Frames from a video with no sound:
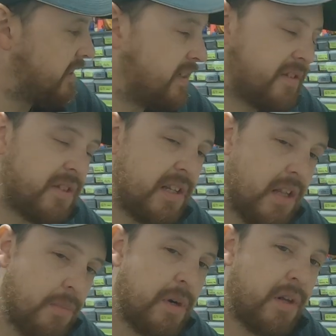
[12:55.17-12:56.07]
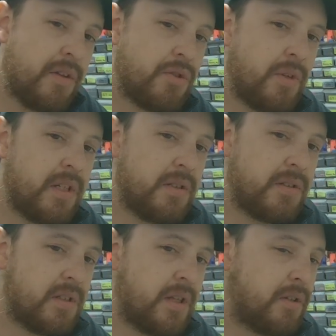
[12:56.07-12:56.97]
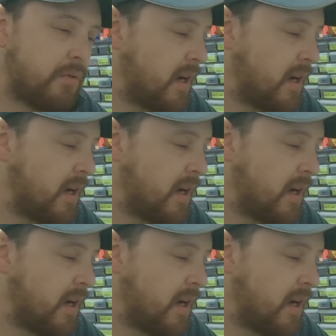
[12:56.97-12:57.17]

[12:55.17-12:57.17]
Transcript: I think it's gonna help out on the trails and on the